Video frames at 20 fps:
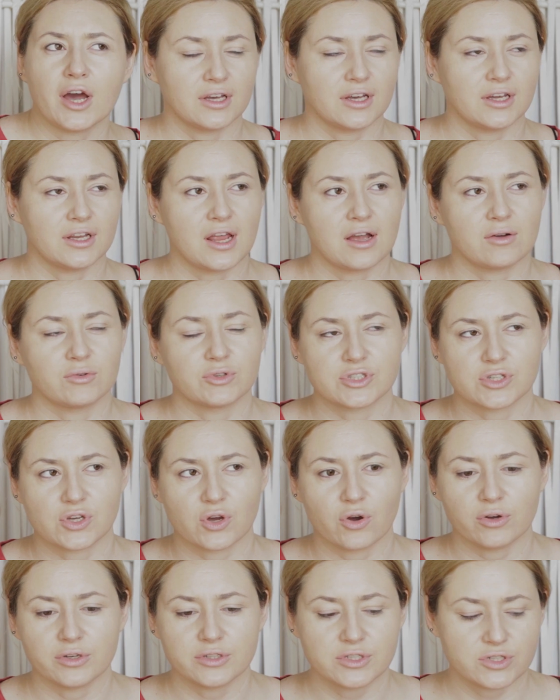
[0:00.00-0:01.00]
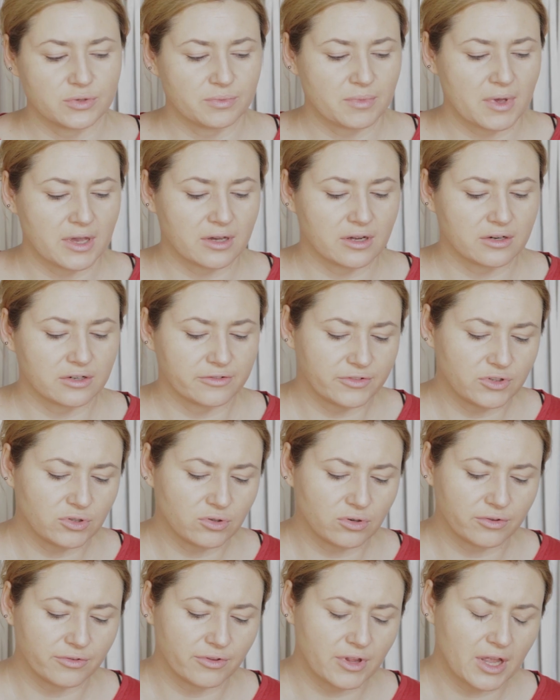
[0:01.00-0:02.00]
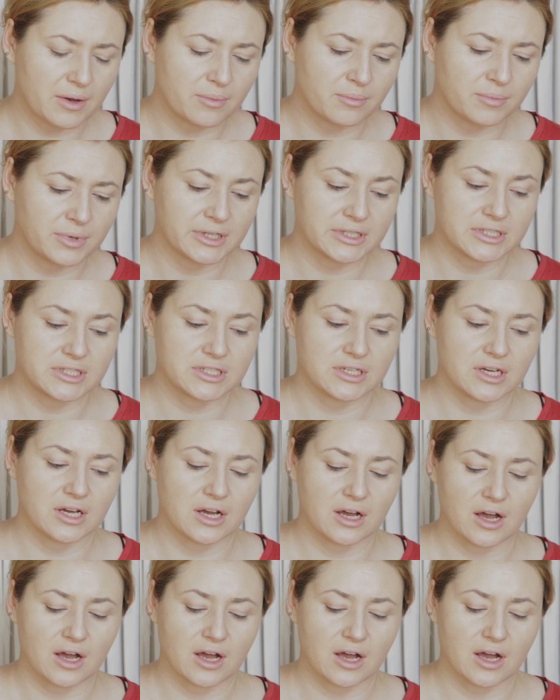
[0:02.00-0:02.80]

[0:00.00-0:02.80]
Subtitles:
and I was going to make a review on them, but